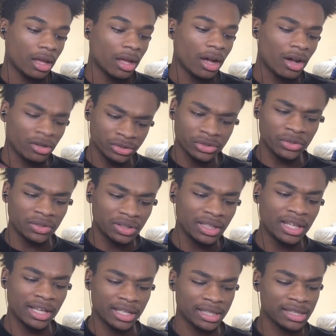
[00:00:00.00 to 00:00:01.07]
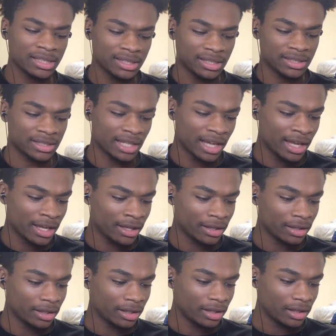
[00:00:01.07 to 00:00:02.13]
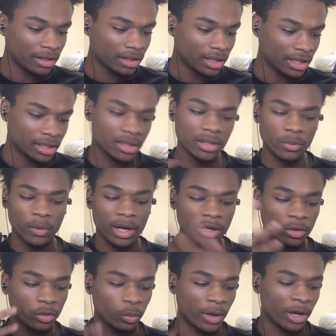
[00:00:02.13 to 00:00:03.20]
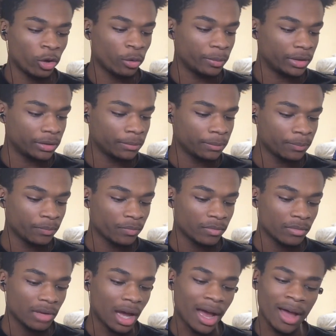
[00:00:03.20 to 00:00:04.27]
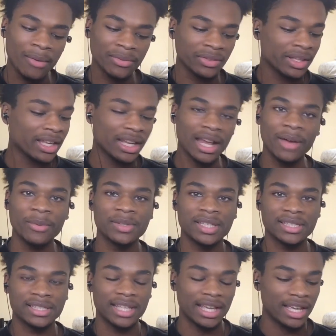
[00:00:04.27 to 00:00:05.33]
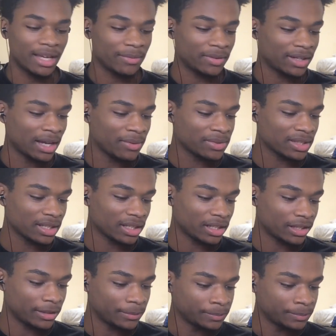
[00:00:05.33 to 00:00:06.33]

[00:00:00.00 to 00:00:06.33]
oh, so yeah, this is his dad, and it's in Wyoming. I was thinking that it was his dad, bro. I was thinking that